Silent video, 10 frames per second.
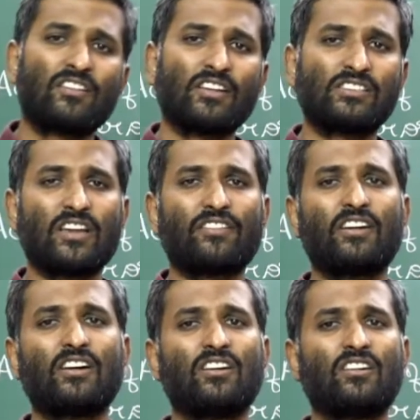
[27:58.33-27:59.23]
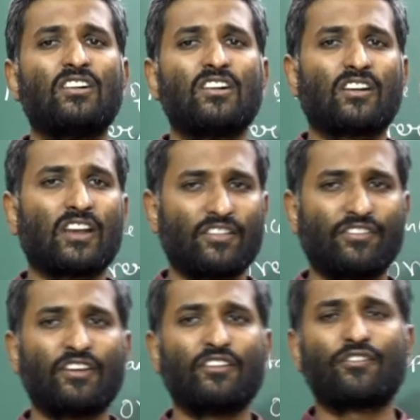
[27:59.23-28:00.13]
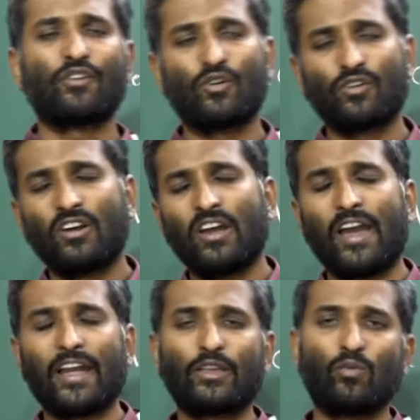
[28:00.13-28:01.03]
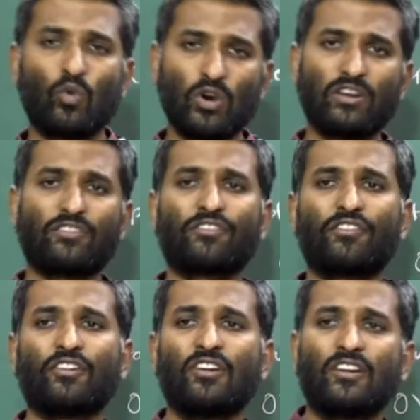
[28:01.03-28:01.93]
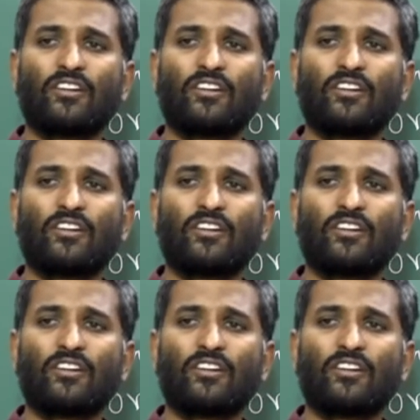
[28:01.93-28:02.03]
such as a grocery store. At worst,